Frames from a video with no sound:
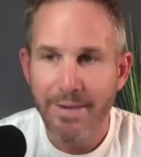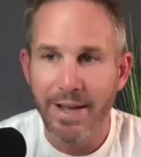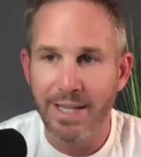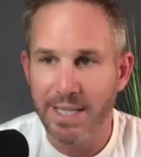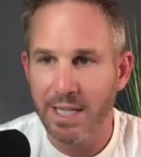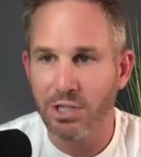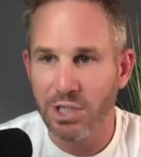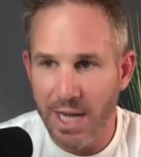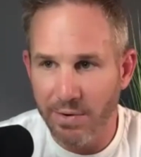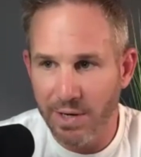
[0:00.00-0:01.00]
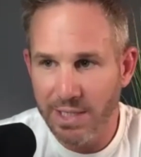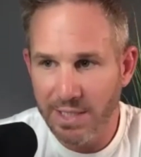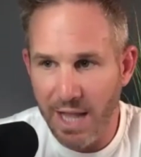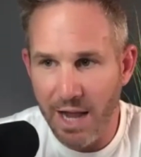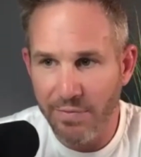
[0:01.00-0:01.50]
It's like the generic
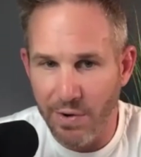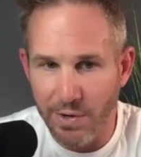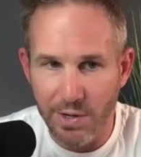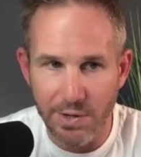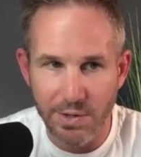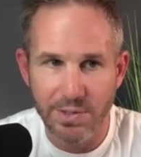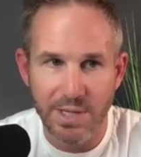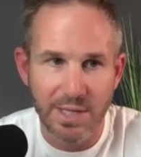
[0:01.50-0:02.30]
stock photos.